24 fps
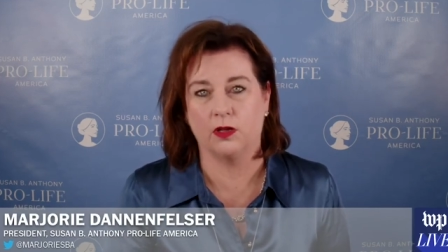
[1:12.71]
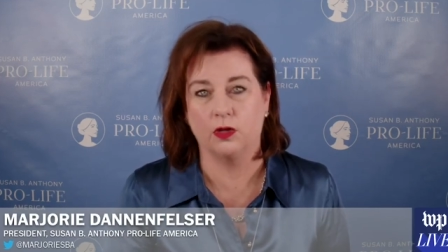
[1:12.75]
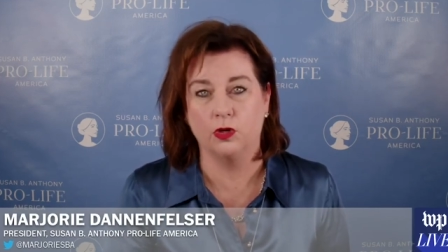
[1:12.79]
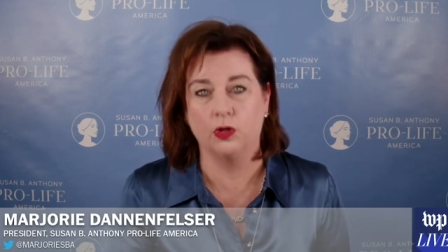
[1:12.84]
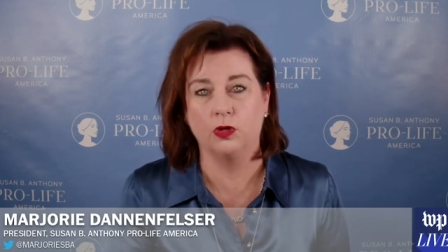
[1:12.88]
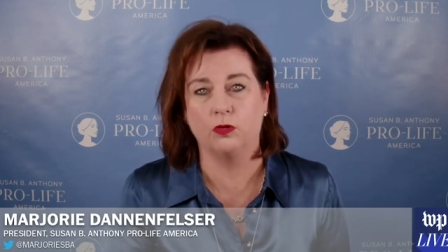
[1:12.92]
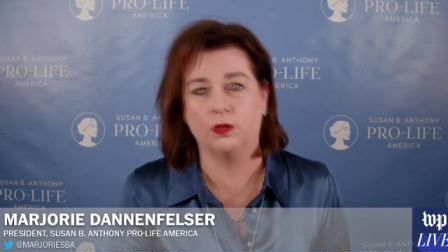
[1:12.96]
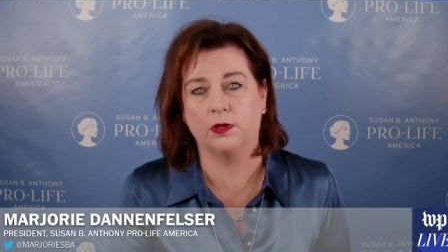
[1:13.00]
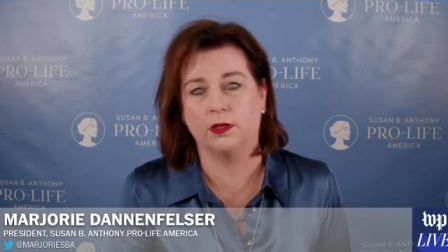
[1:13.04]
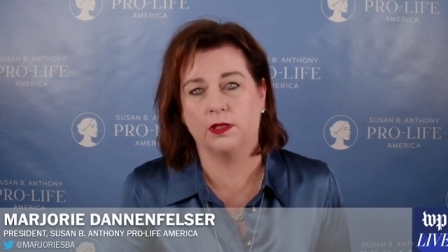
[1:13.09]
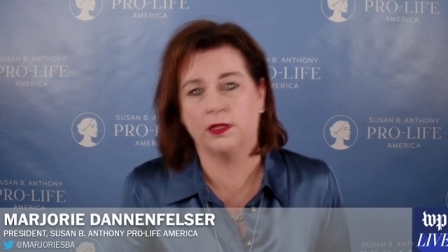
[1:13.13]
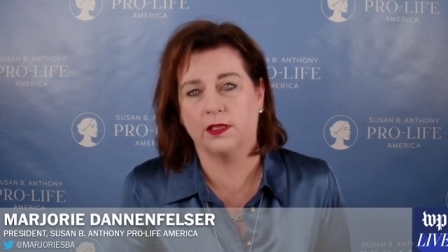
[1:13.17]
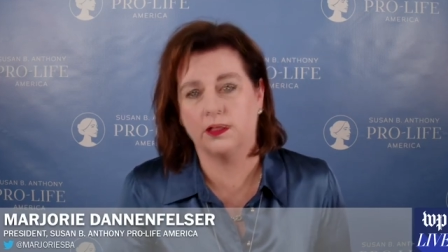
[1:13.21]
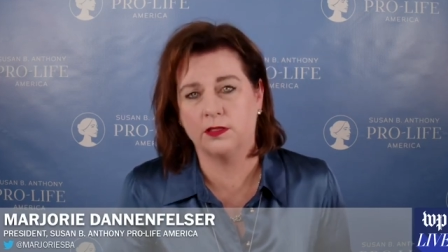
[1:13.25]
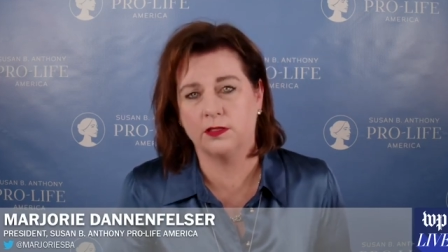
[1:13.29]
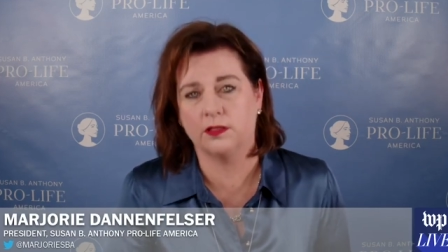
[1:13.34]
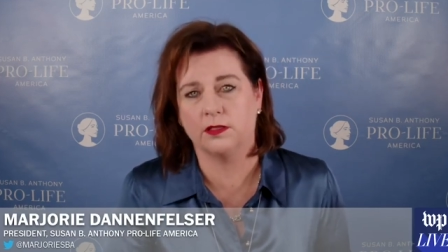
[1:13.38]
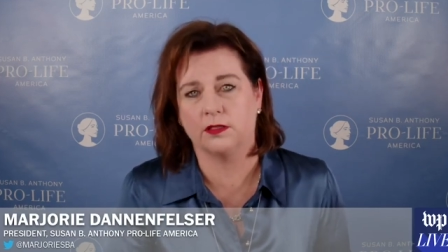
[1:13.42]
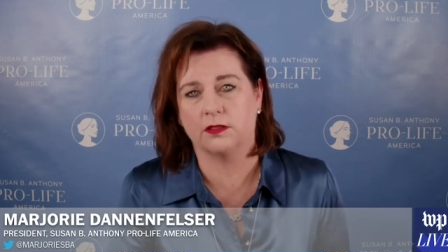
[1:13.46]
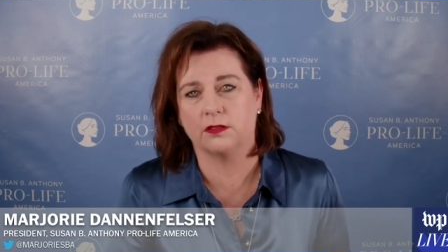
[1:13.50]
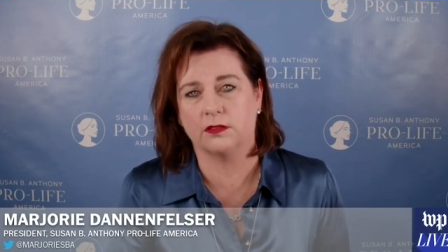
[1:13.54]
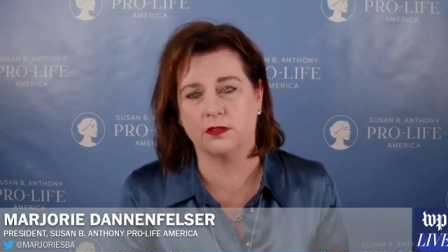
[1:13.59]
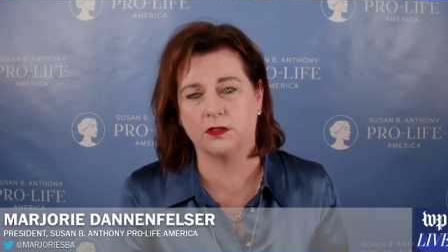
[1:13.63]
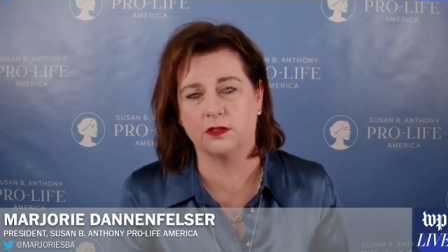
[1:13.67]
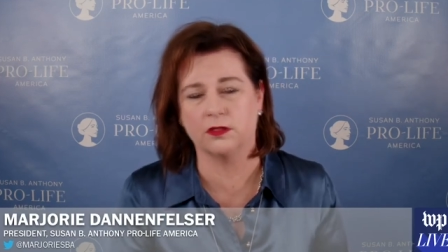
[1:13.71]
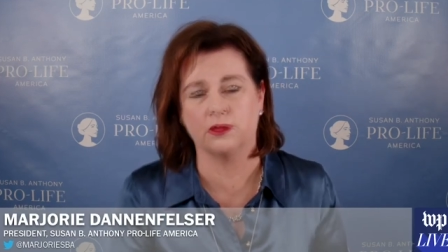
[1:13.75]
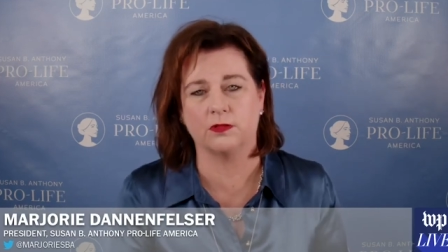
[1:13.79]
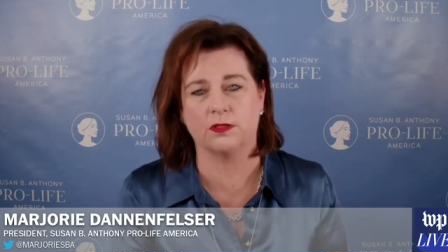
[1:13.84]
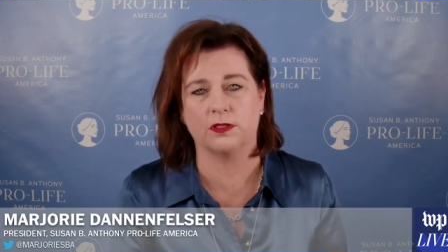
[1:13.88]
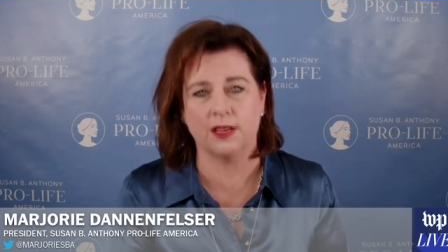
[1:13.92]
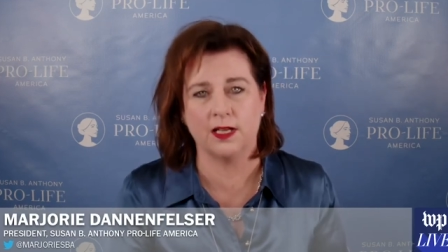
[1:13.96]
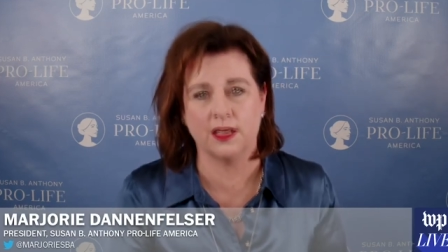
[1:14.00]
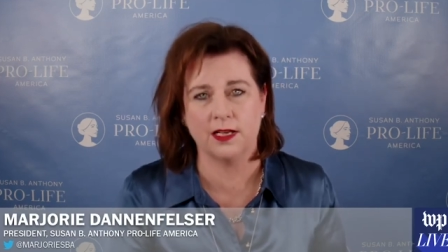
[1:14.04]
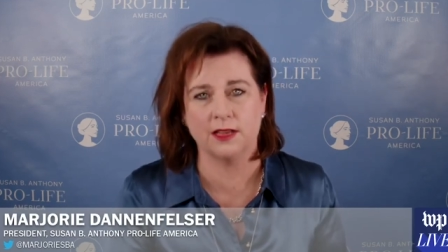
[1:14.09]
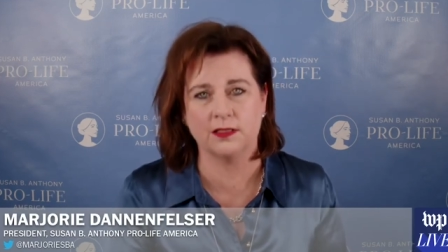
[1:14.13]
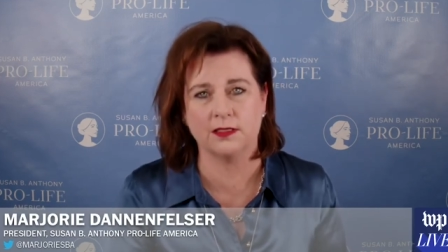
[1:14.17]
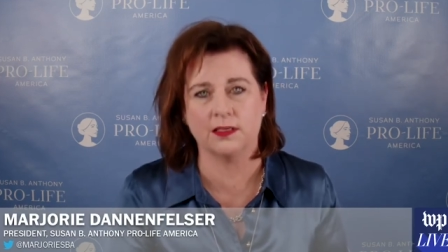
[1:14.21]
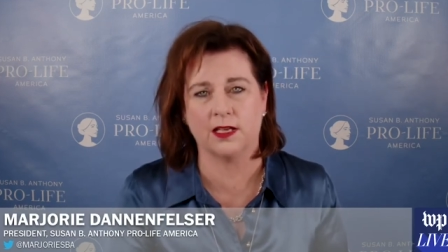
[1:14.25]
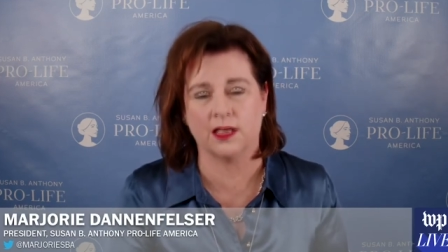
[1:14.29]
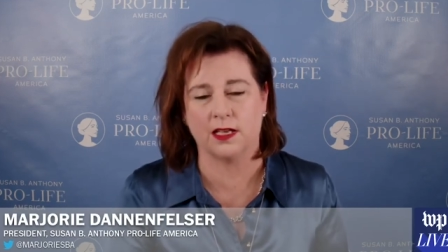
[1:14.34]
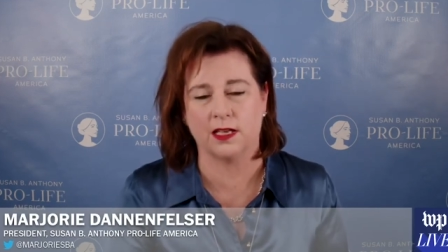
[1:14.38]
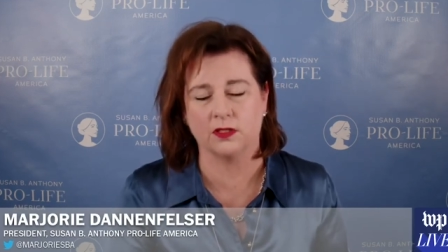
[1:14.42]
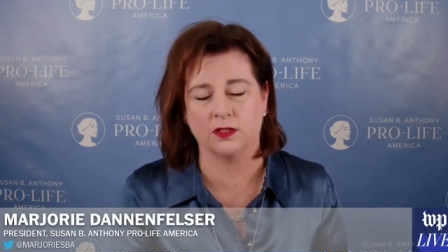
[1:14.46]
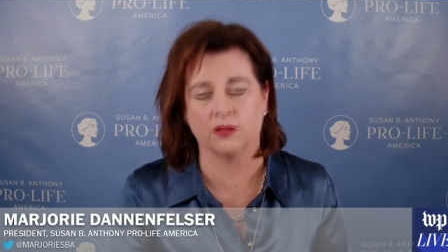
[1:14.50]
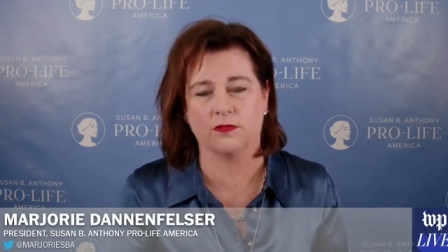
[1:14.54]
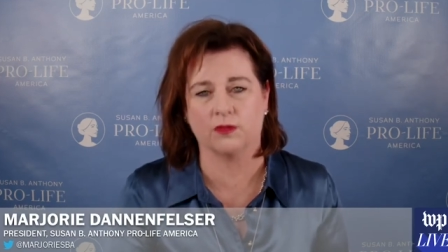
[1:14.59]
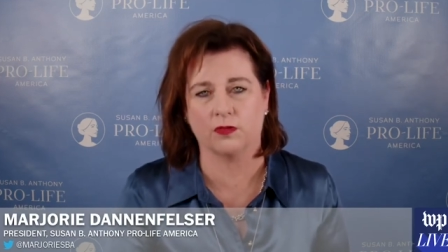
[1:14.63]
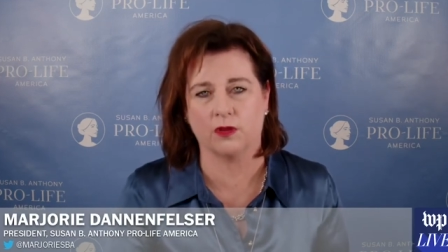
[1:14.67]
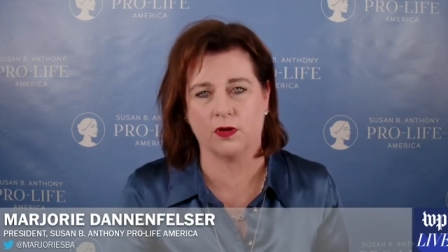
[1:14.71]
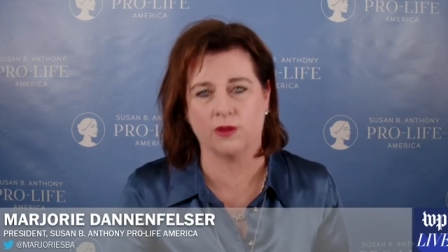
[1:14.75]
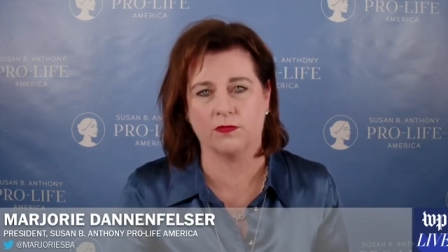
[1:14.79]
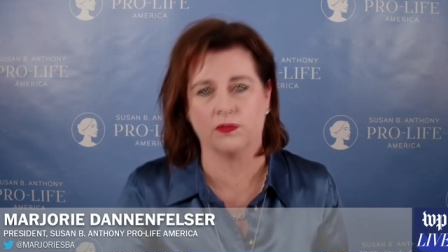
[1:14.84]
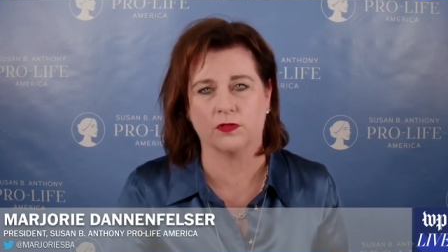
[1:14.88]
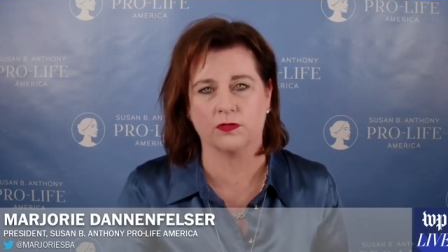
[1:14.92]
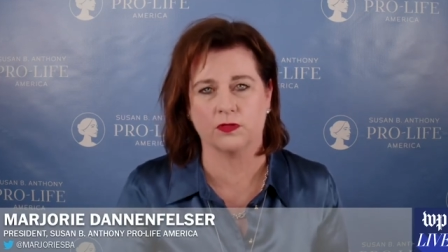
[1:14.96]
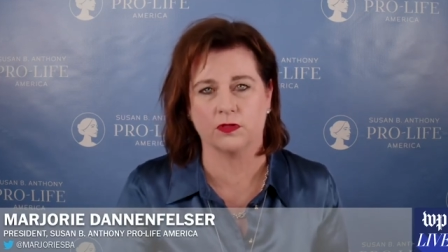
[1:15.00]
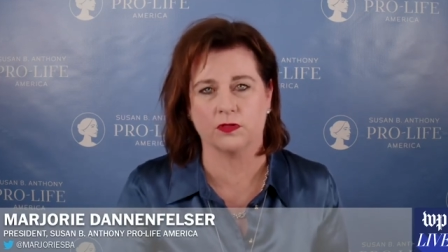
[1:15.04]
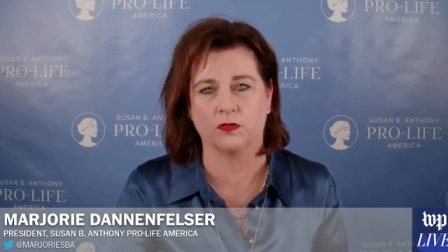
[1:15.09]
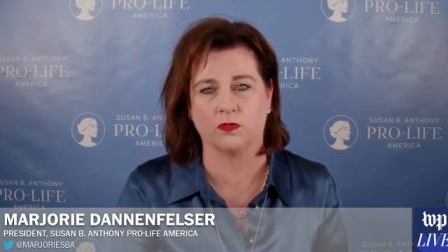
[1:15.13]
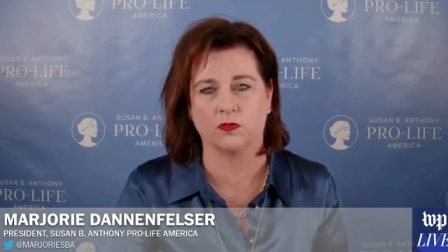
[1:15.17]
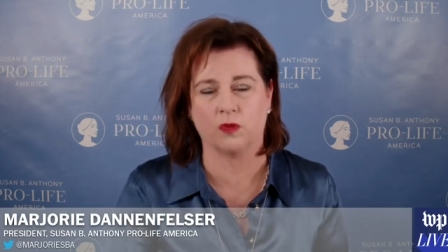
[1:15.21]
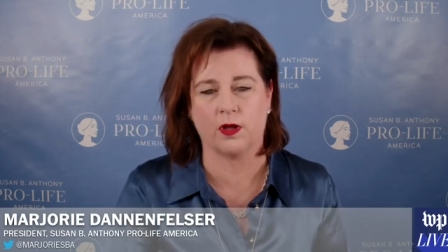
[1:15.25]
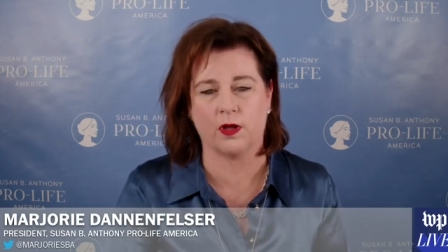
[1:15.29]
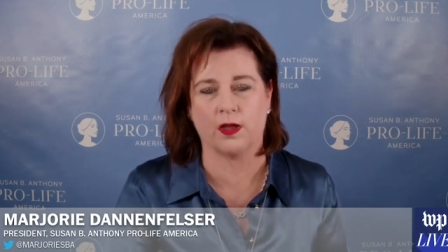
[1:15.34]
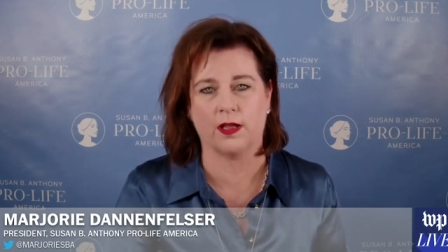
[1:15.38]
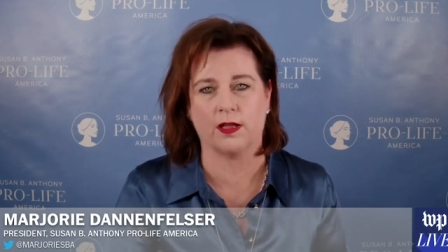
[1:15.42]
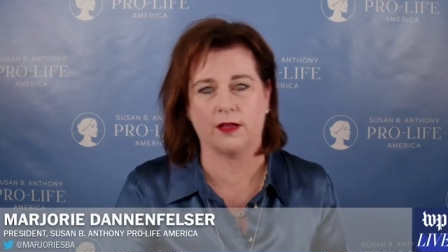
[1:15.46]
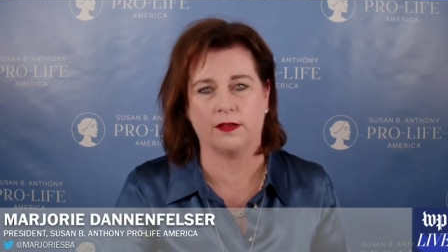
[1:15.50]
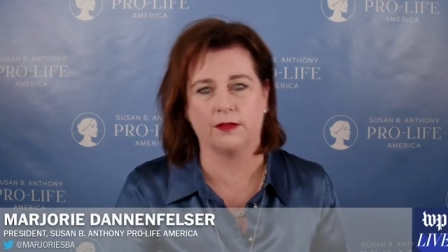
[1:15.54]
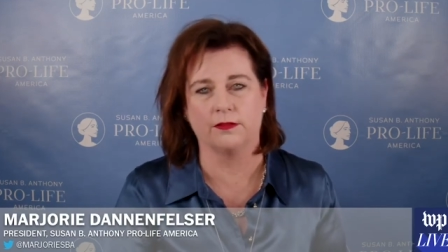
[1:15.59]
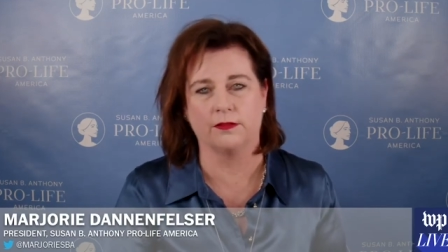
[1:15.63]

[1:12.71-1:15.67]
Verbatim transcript: who would listen to a test case of Roe versus Wade.